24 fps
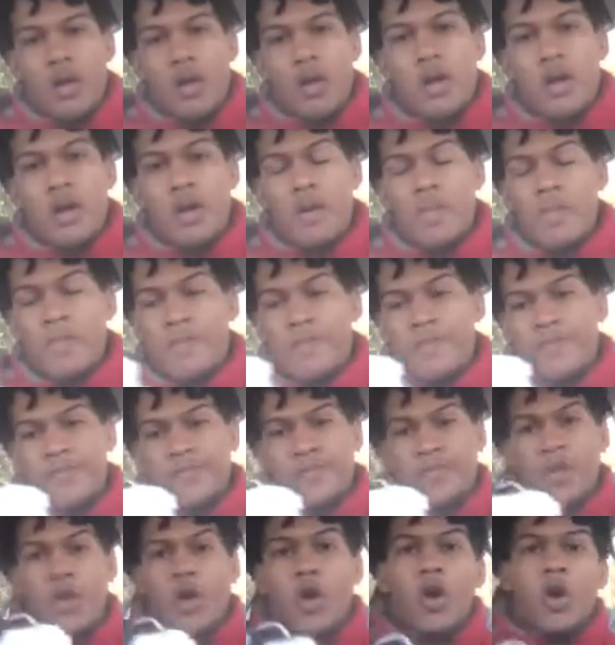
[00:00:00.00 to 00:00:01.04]
I'm saying?
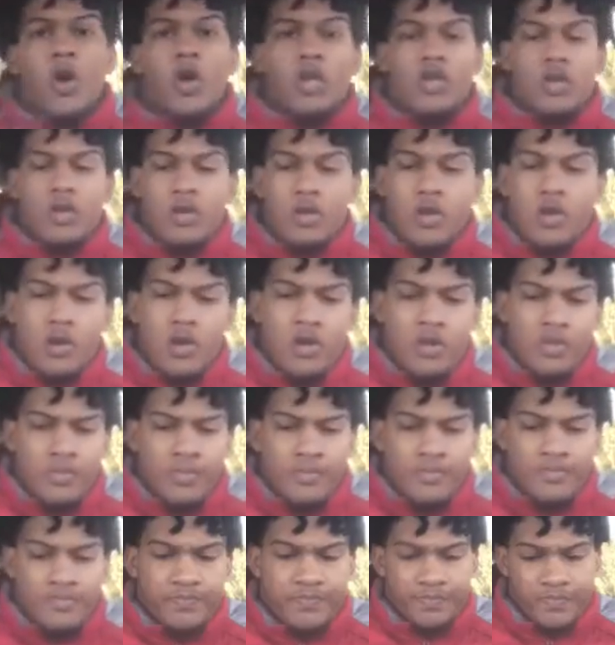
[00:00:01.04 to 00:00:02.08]
All in all,
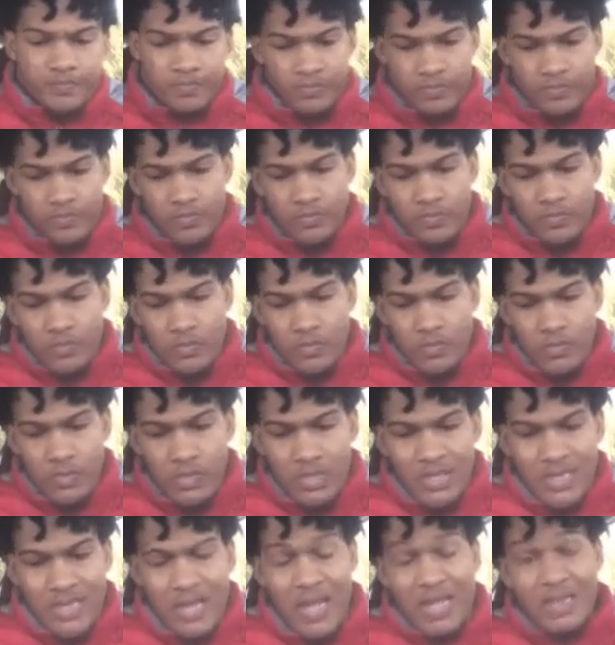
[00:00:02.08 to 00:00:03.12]

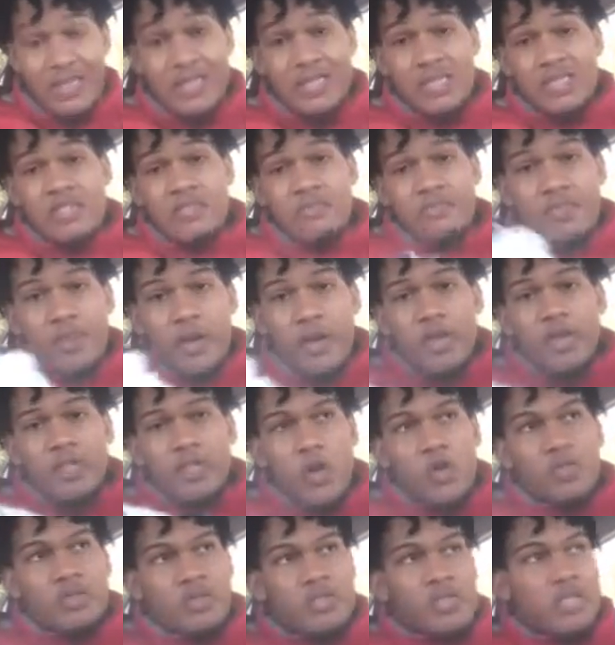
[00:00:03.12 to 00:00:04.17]
I think this is a very
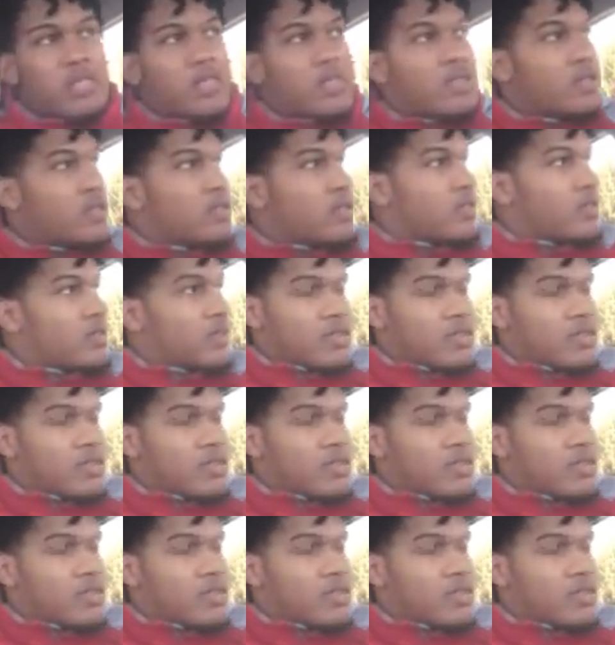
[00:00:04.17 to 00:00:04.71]
dope sneaker.